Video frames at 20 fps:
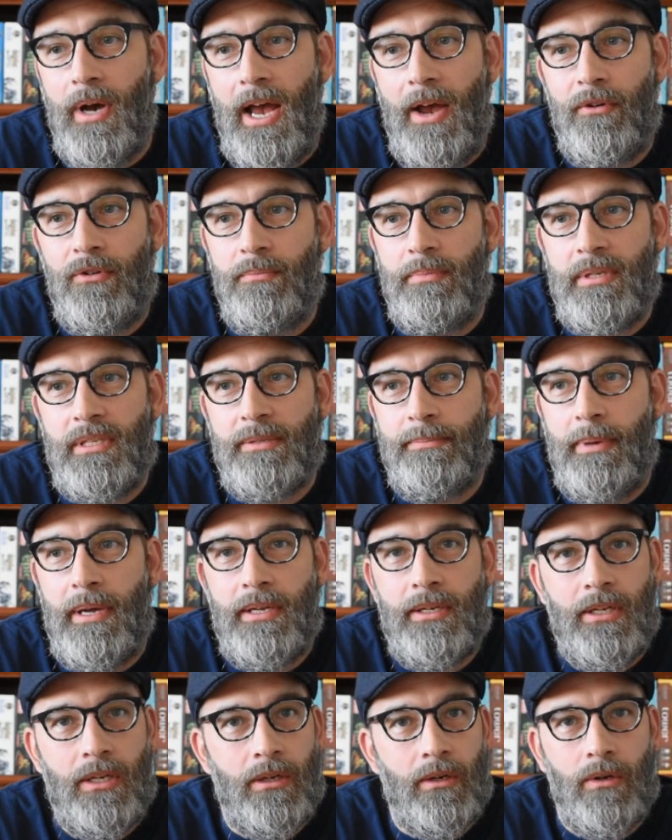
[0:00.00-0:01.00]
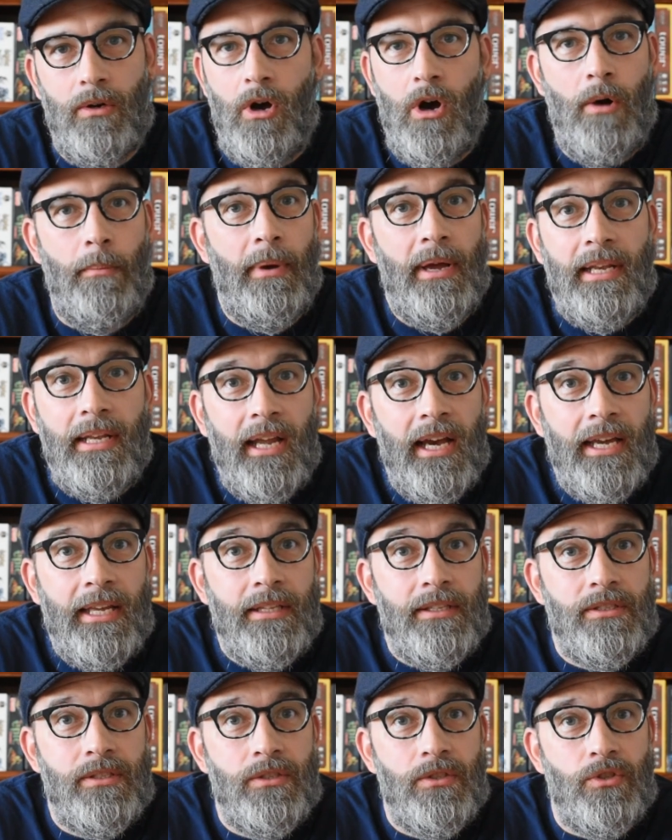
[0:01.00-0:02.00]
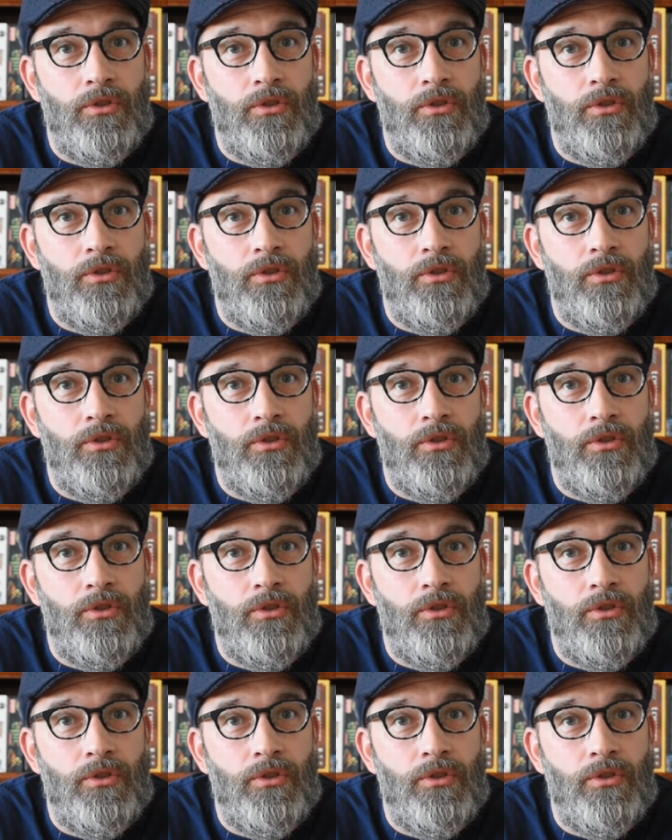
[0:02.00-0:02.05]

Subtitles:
I would be spending all my nights